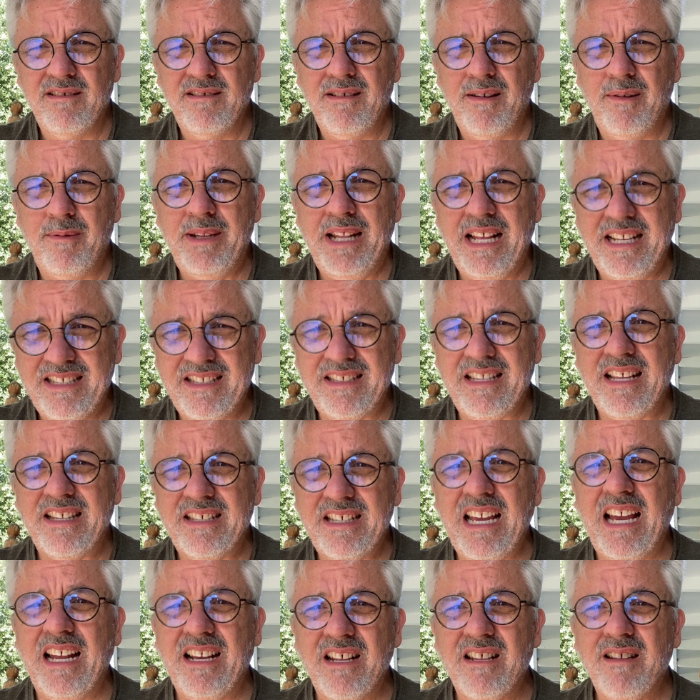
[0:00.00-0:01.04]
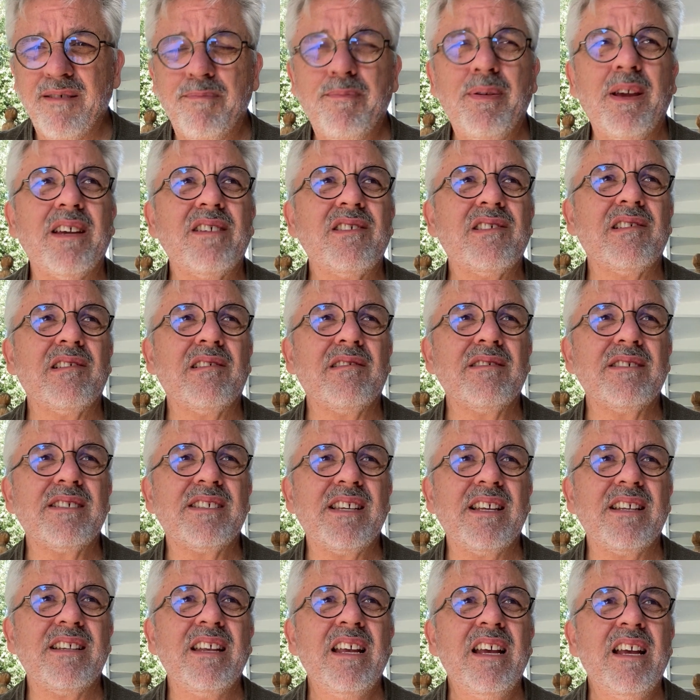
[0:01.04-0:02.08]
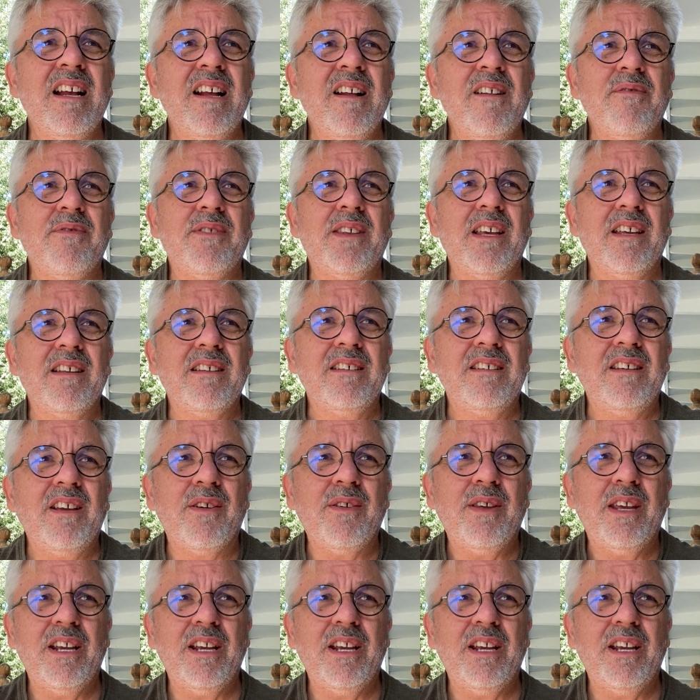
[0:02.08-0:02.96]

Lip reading: I mean, that's kind of the picture. Is that